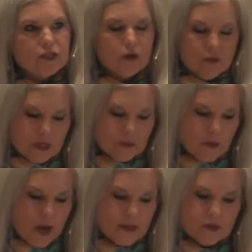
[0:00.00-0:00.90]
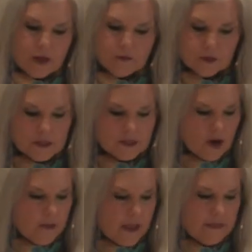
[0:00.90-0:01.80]
you don't get a break, so I'm really
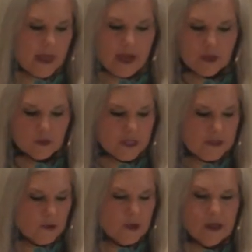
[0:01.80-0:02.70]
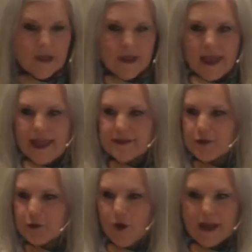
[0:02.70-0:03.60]
sorry about that. I don't either. And
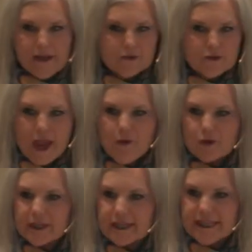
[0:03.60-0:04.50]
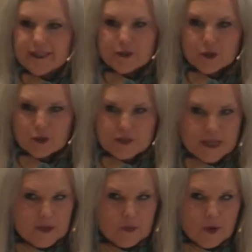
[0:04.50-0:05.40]
so right after that, we're going to get into her
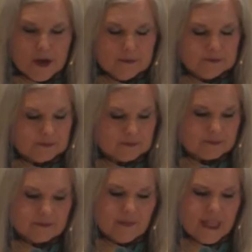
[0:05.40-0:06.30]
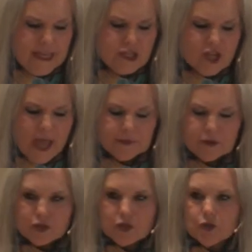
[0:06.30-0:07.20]
second prayer in
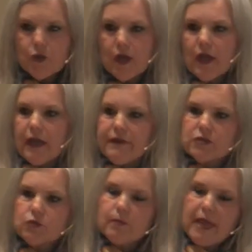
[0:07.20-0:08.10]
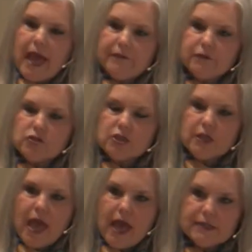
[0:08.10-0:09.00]
chapter 2, and this will be after she
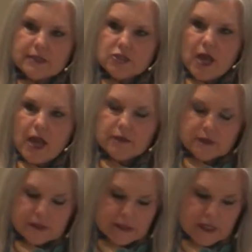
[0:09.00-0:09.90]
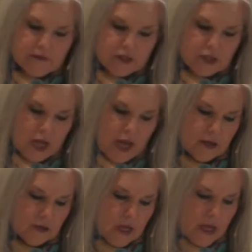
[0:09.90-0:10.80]
has the child, conceives the
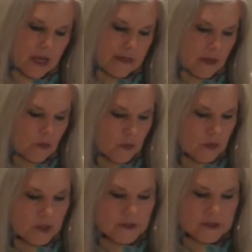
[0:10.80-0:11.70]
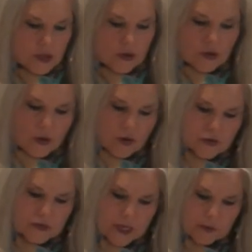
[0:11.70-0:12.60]
child, and then we will consider her
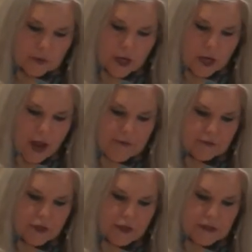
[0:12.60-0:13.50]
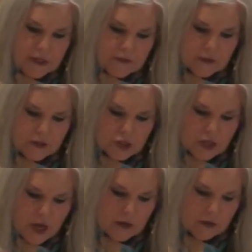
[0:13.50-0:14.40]
second prayer after conceiving this
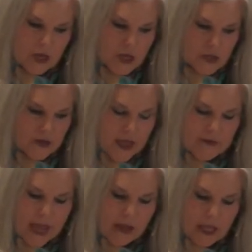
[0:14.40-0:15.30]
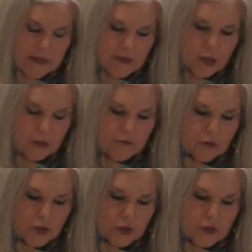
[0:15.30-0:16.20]
child. So you have an outline there
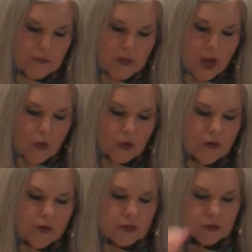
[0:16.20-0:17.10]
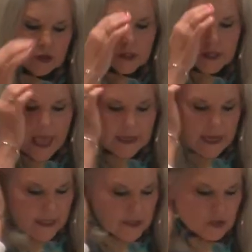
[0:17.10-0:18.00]
before you. We're going to look at
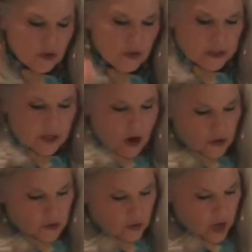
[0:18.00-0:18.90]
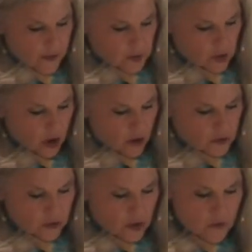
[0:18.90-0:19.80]
Hannah's hurting heart, her humble heart,
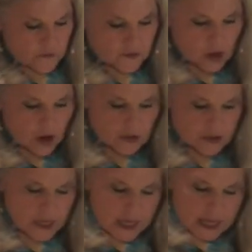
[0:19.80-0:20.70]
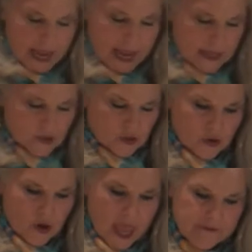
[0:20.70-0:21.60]
her hopeful heart, and
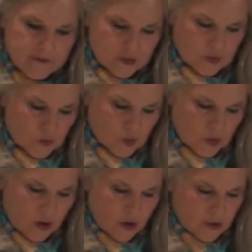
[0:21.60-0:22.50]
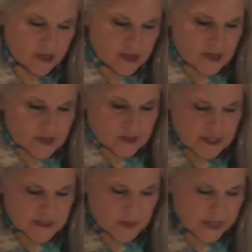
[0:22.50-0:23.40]
her heavenward heart. So
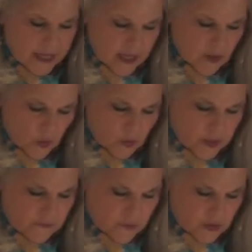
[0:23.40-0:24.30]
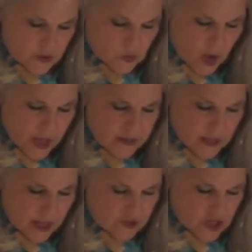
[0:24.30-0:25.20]
let's begin with verse 1
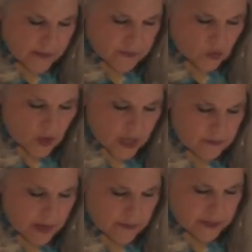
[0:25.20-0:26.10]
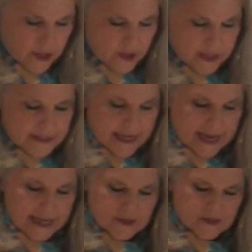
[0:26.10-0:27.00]
of chapter 1 by peering into
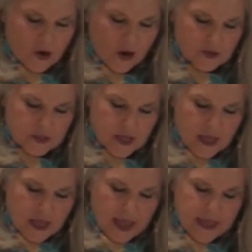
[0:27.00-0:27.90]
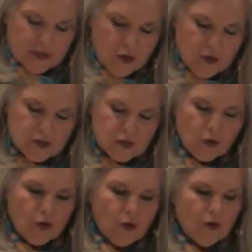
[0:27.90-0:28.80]
Hannah's heart, and notice
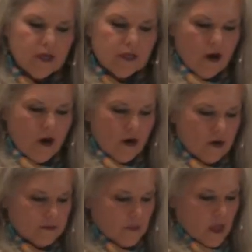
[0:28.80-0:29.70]
her hurting heart.